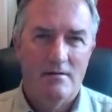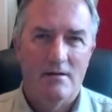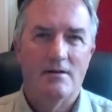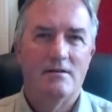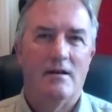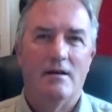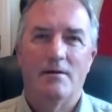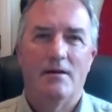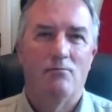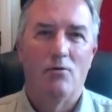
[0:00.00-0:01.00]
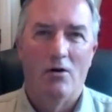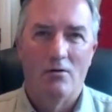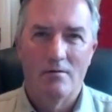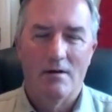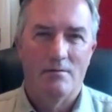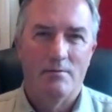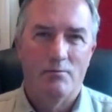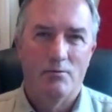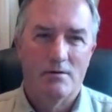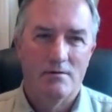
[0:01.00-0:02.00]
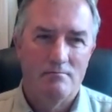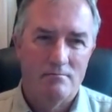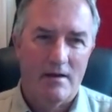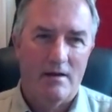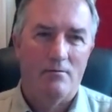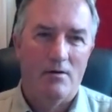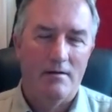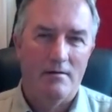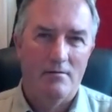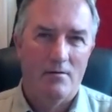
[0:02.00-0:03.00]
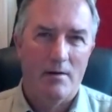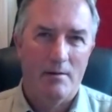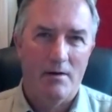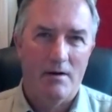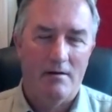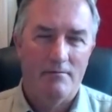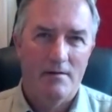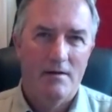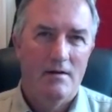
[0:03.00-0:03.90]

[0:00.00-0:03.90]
the things that I'm getting wrong, other people can get right on my behalf.